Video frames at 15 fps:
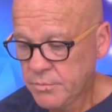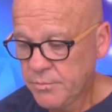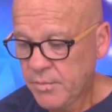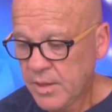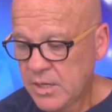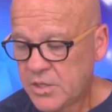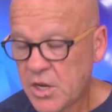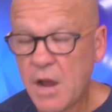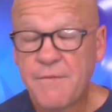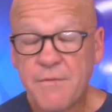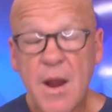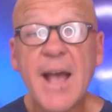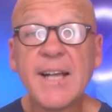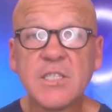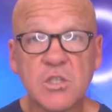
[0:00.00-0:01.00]
So for
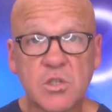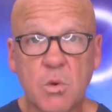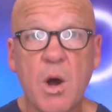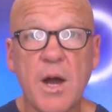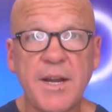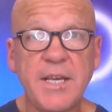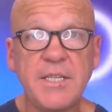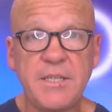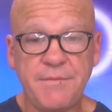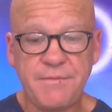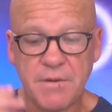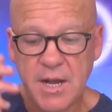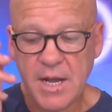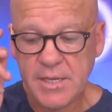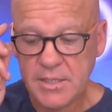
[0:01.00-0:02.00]
ads, it's quite easy
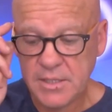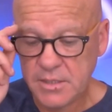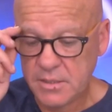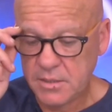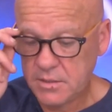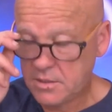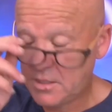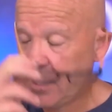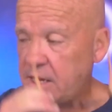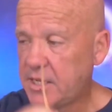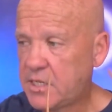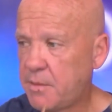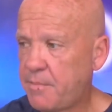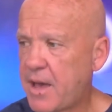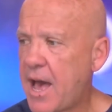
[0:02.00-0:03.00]
for us.
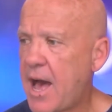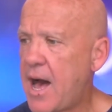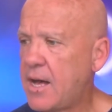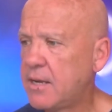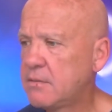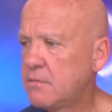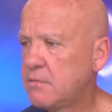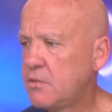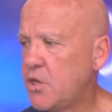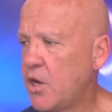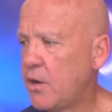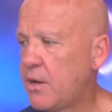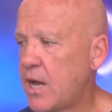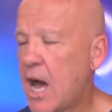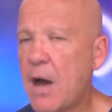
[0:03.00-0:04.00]
It's about,
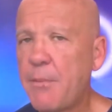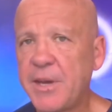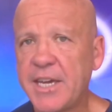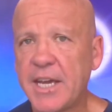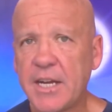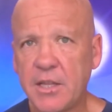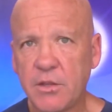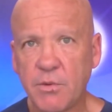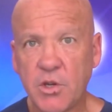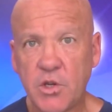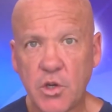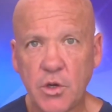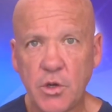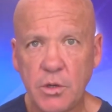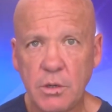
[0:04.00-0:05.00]
are we getting the
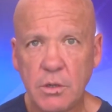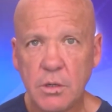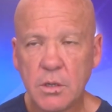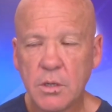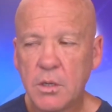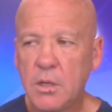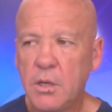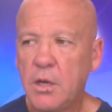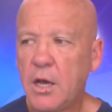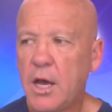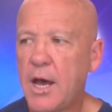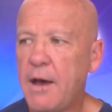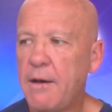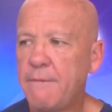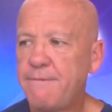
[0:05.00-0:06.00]
return?
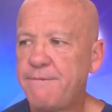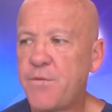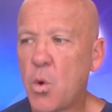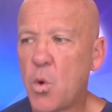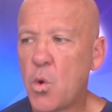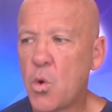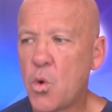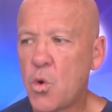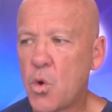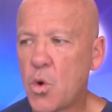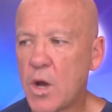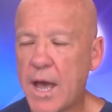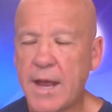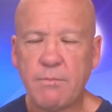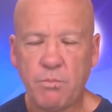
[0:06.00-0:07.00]

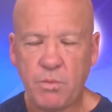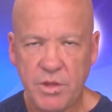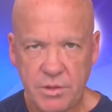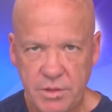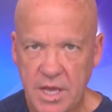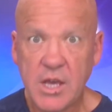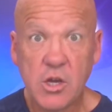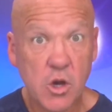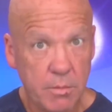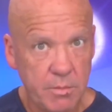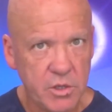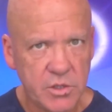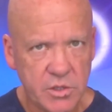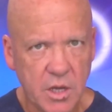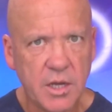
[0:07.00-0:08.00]
And with
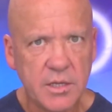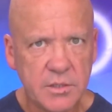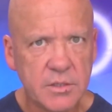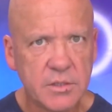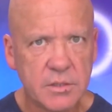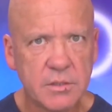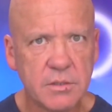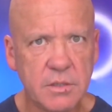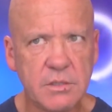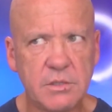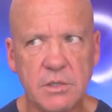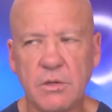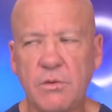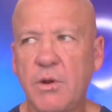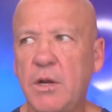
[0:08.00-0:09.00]
e-commerce sites, it's
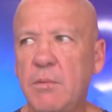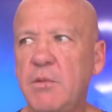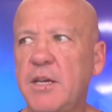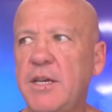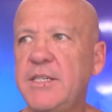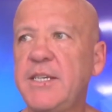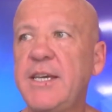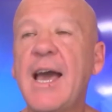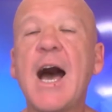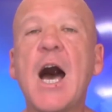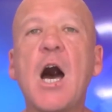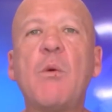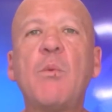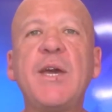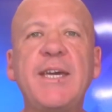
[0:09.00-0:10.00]
incredibly easy.
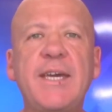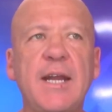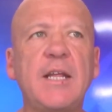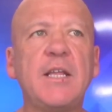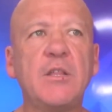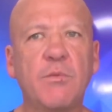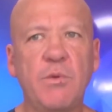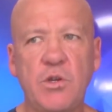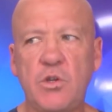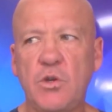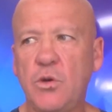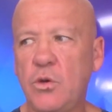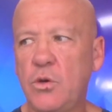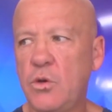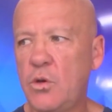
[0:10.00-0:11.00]
Are we getting the
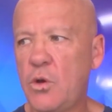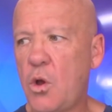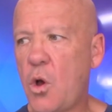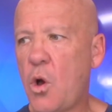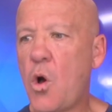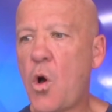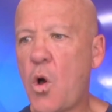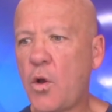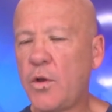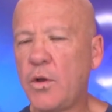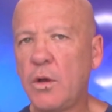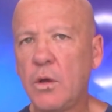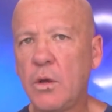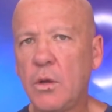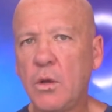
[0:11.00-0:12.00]
return on
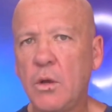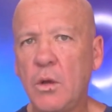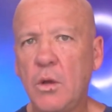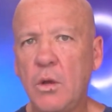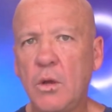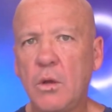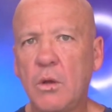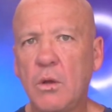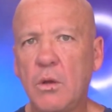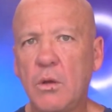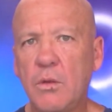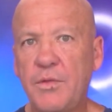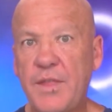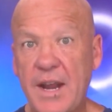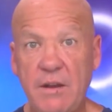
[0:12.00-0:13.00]

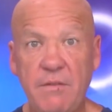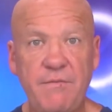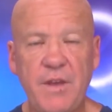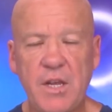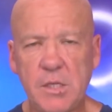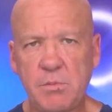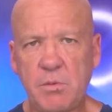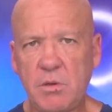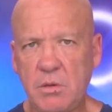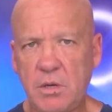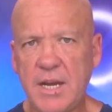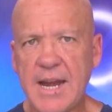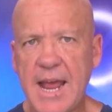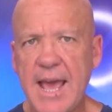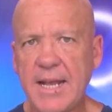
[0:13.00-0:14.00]
that investment
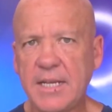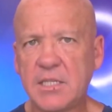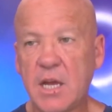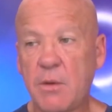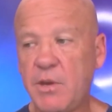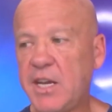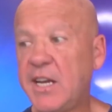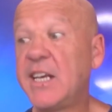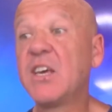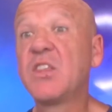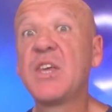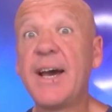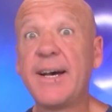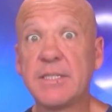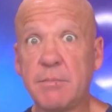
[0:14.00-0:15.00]
in ads? Are we getting
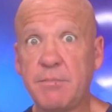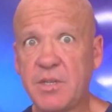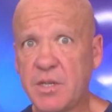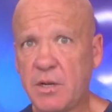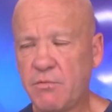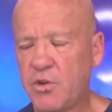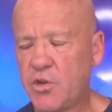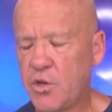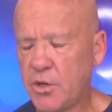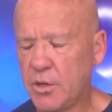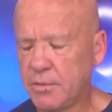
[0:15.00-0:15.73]
1,000% return?